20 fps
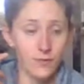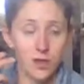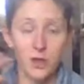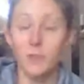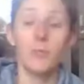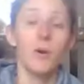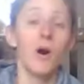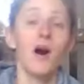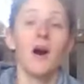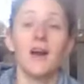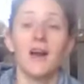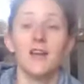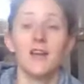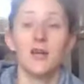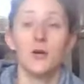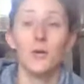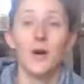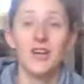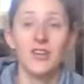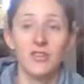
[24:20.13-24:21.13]
compile any
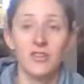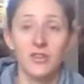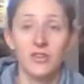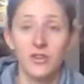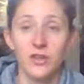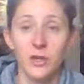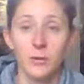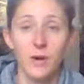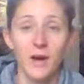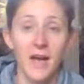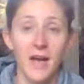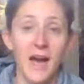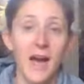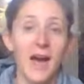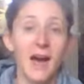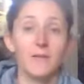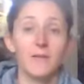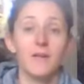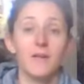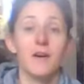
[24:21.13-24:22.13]
questions that you might
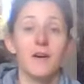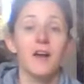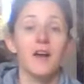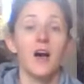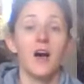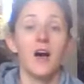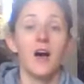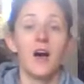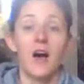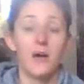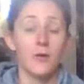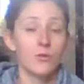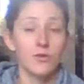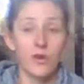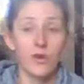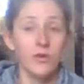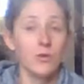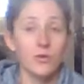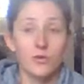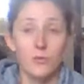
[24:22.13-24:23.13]
have, and
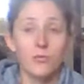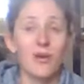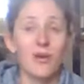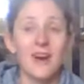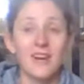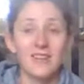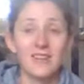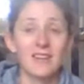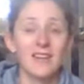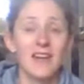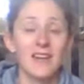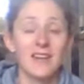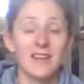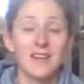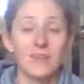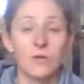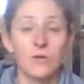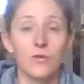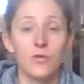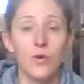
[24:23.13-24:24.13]
also practice the
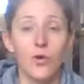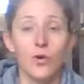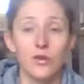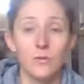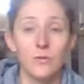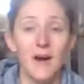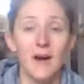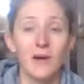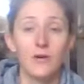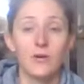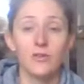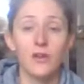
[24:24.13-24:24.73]
techniques that we talked about.